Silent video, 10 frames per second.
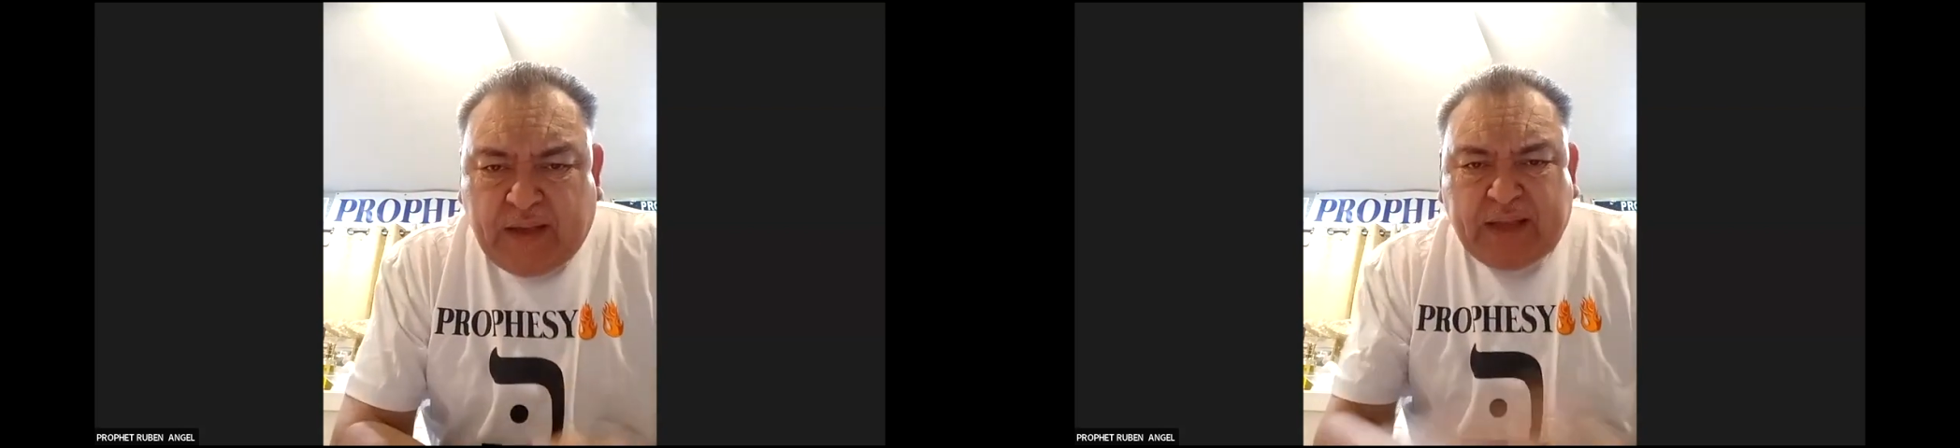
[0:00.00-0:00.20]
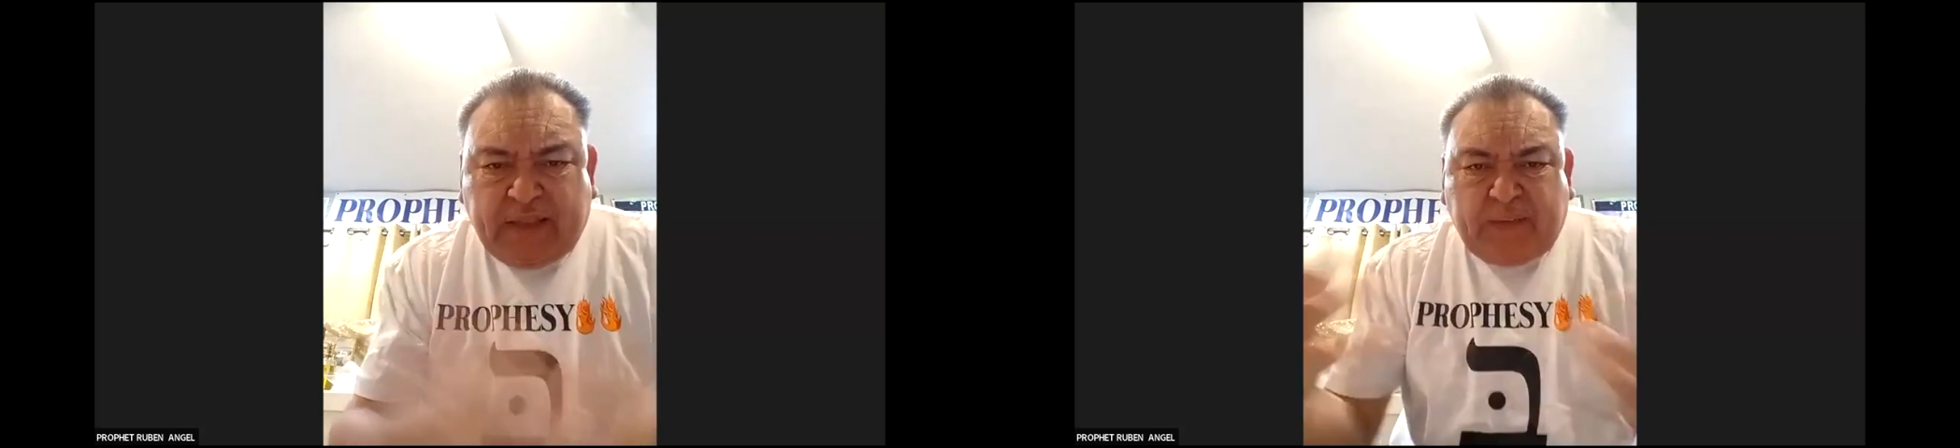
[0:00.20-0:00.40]

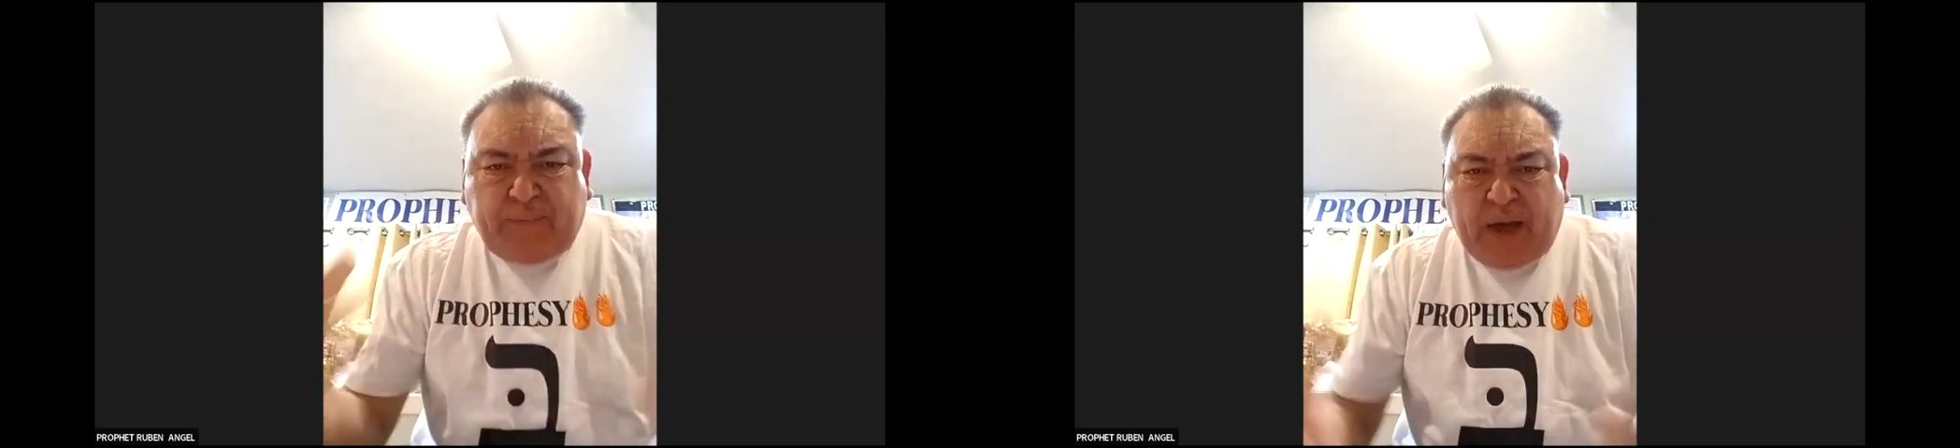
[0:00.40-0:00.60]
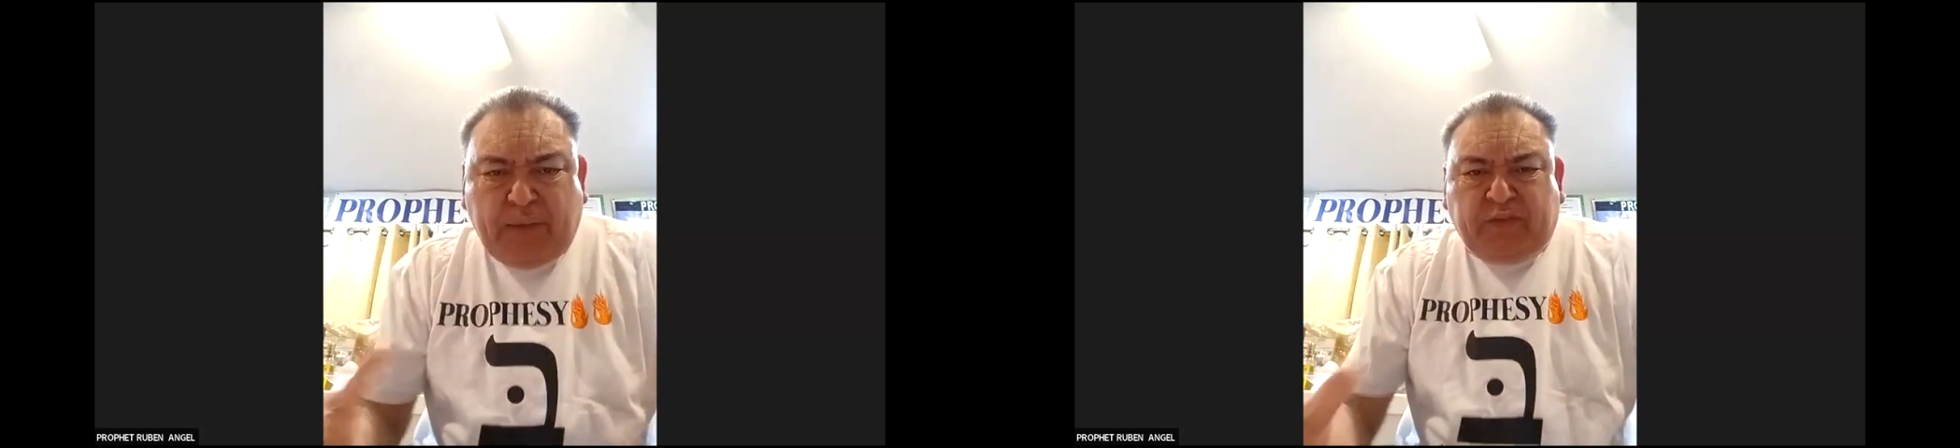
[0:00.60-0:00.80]
and the
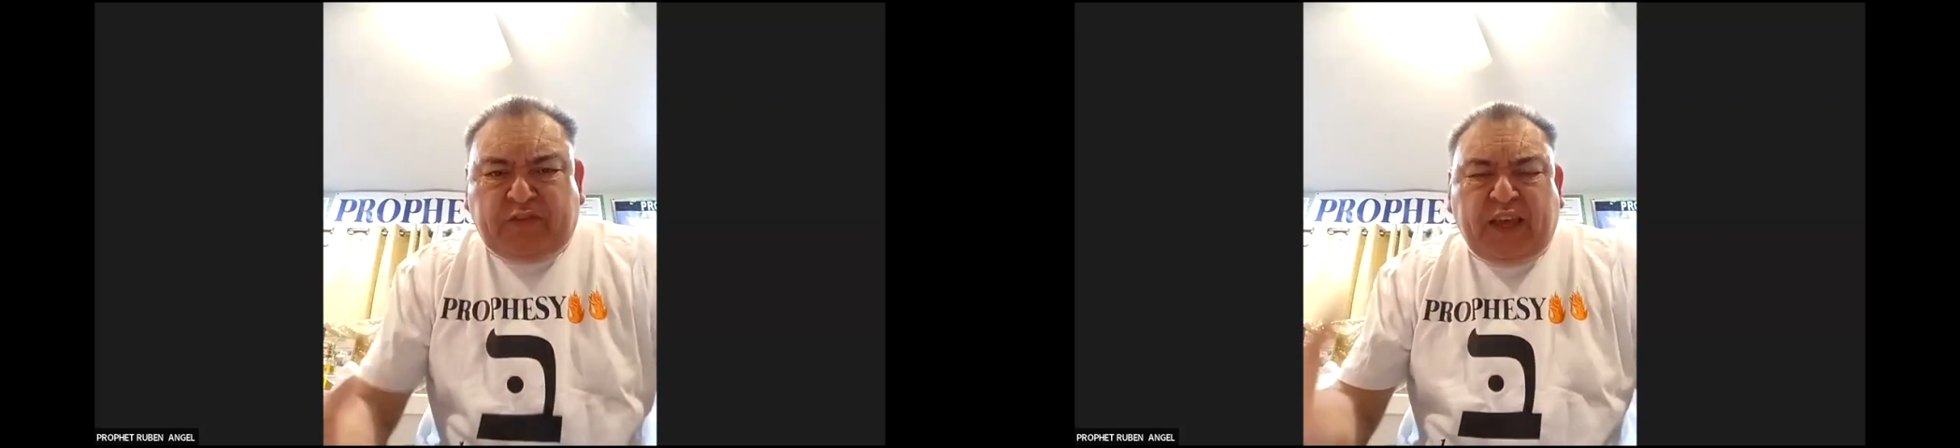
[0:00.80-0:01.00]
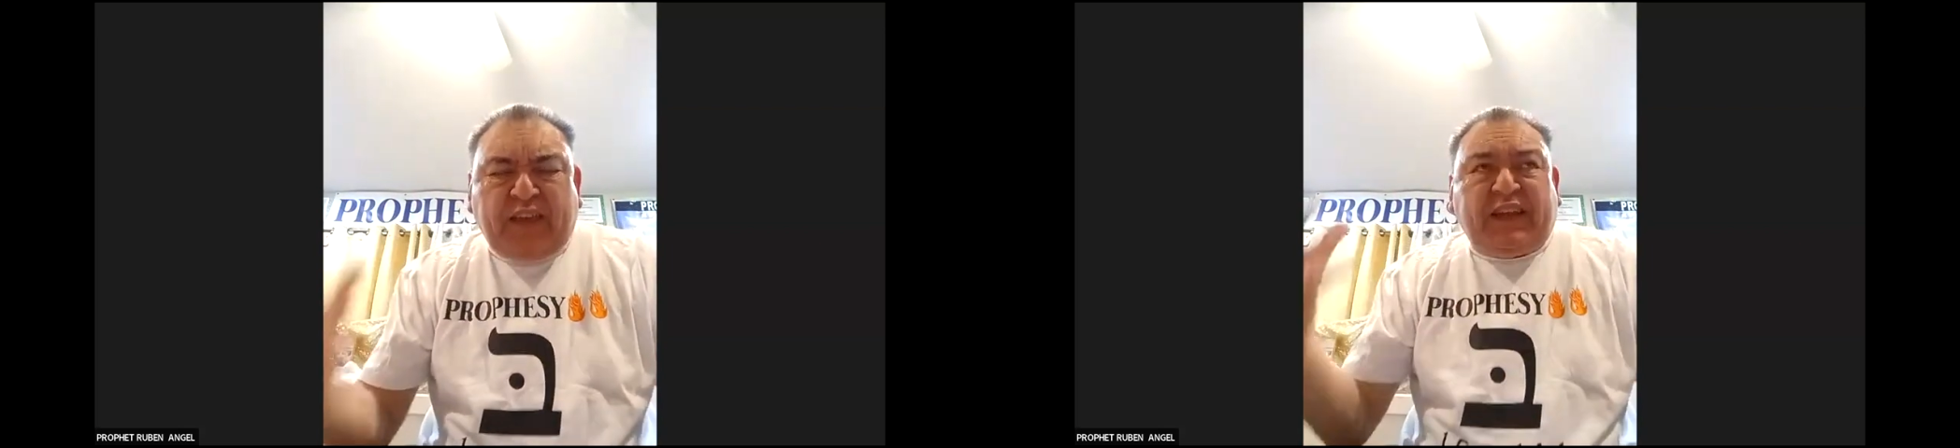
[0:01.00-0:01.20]
Bible
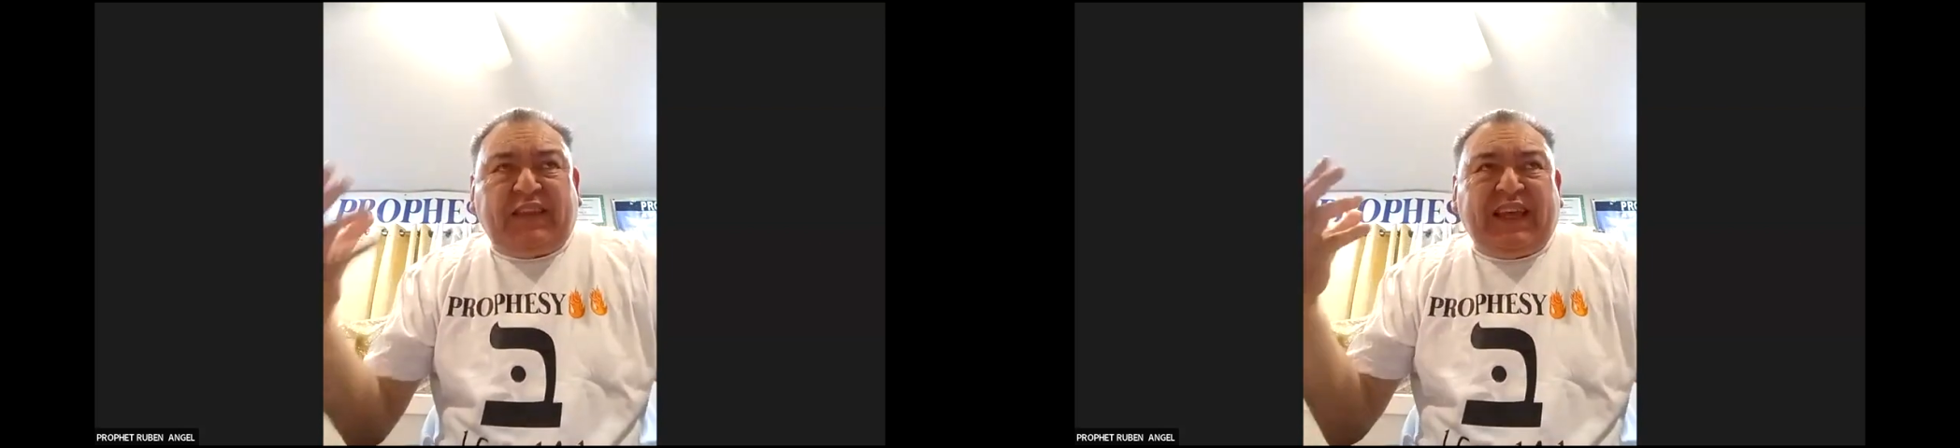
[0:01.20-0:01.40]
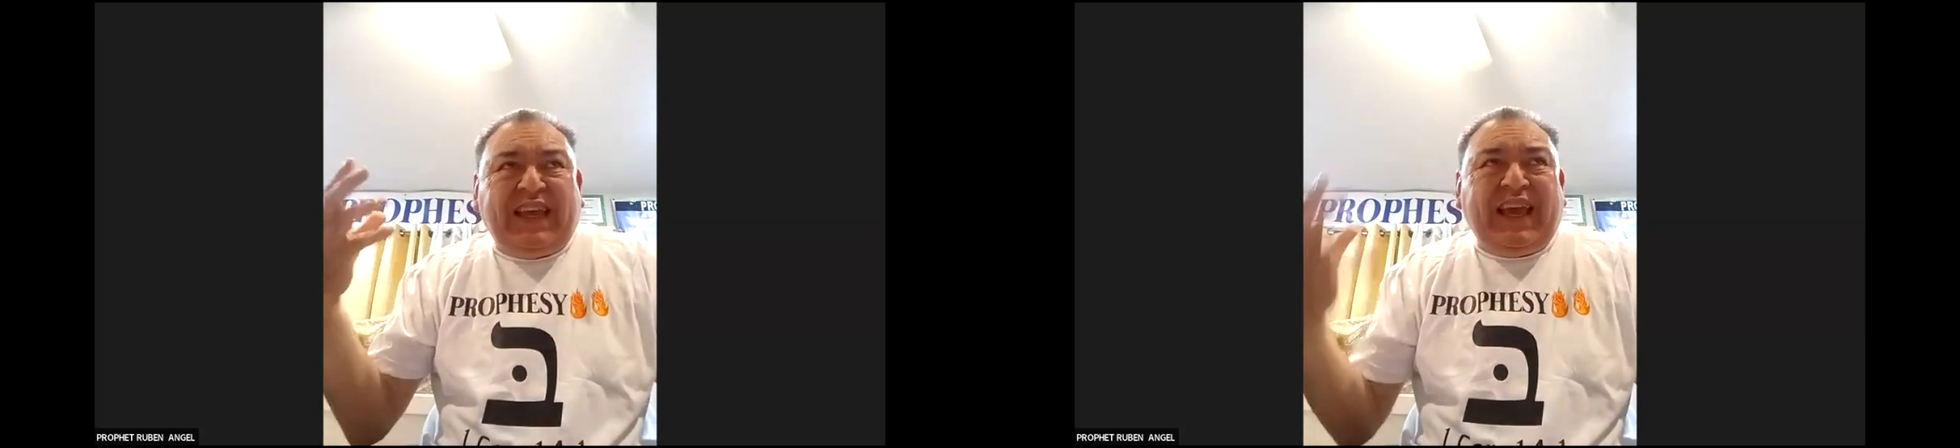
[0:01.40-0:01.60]
says that they